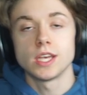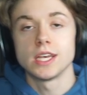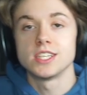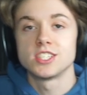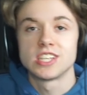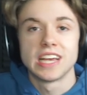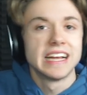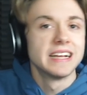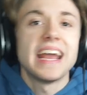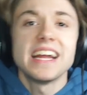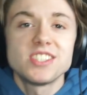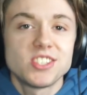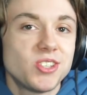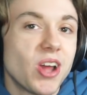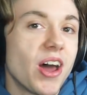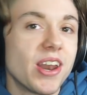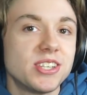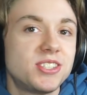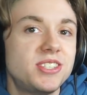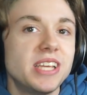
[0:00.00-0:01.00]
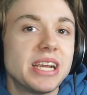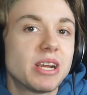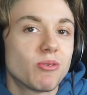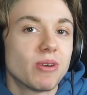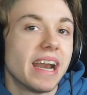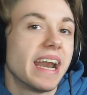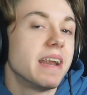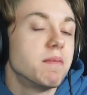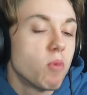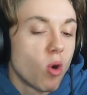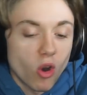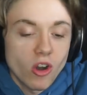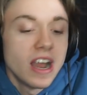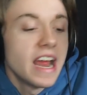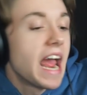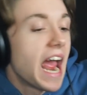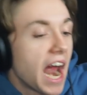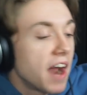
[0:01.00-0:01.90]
is. It's not a secret anymore.